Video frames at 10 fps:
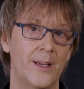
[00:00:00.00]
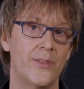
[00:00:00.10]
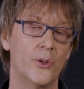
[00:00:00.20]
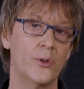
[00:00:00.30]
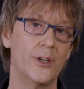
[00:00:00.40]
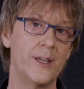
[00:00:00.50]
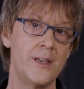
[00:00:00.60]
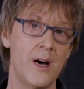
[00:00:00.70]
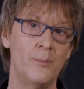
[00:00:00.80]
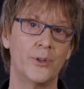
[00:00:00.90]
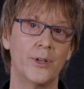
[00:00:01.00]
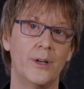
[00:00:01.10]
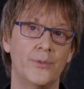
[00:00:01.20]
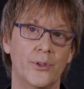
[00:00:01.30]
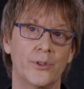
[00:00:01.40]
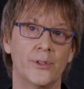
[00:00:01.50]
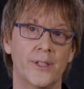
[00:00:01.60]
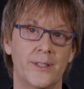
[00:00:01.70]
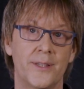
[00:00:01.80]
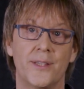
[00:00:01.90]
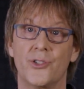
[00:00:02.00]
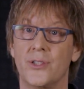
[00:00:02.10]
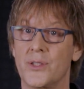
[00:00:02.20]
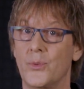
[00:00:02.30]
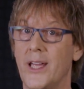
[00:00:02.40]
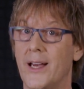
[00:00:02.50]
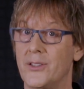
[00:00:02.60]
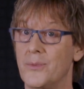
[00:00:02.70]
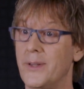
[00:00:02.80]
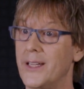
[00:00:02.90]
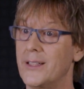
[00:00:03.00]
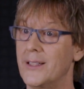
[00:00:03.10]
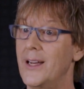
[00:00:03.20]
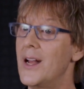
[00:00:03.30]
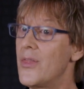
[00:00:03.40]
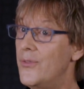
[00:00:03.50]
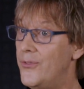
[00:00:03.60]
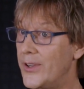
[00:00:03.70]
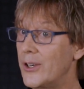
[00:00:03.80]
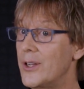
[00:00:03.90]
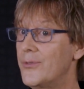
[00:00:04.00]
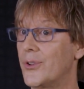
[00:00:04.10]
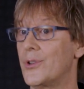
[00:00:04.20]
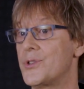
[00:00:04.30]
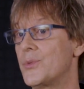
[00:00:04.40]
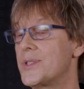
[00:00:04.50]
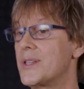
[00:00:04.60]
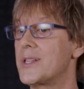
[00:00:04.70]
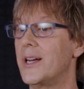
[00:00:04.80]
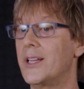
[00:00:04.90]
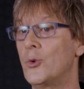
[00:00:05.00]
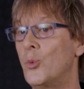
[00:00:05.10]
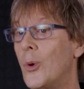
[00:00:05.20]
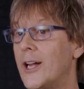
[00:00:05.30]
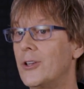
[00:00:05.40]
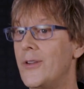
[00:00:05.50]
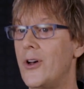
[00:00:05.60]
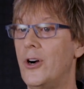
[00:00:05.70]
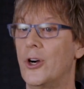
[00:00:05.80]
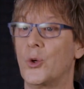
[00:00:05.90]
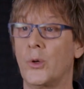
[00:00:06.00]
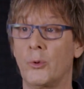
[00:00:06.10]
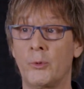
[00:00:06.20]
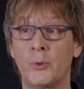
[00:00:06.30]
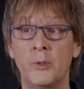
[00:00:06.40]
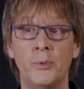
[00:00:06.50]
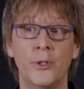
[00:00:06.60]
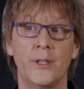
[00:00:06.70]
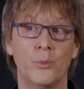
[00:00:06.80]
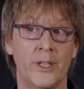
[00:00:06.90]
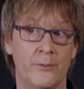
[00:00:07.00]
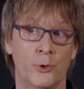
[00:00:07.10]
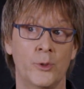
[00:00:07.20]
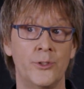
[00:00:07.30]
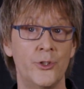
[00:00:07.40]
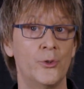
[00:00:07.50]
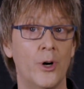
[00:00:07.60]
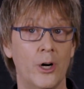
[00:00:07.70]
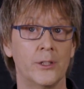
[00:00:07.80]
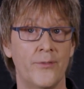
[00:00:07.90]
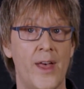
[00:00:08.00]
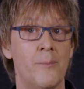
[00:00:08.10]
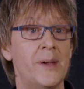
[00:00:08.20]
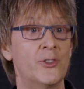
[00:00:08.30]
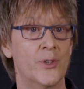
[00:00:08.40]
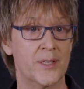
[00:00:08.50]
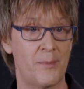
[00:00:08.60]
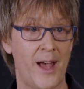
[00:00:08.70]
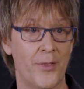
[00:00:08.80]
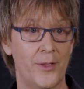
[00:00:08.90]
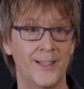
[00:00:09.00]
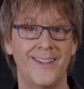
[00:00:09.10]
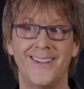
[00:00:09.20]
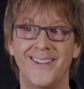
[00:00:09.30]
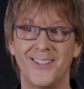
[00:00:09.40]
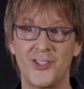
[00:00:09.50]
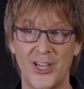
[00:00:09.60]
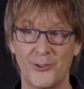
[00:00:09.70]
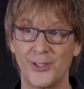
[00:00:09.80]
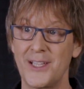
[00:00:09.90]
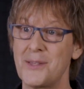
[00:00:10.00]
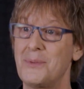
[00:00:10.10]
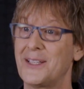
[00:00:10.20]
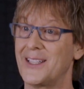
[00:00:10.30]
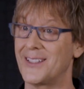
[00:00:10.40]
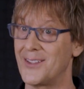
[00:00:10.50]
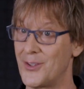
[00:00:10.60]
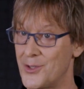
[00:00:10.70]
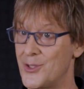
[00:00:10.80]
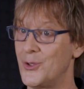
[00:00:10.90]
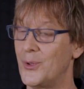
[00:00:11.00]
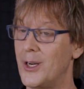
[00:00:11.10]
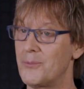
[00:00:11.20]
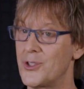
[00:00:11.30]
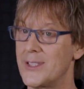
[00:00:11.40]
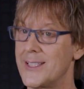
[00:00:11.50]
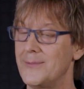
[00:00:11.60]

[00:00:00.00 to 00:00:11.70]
There were a number of early decisions we had to make. The very first was deciding where in the hardware we would put whatever would do all of that matrix math. Generally speaking, there's two options.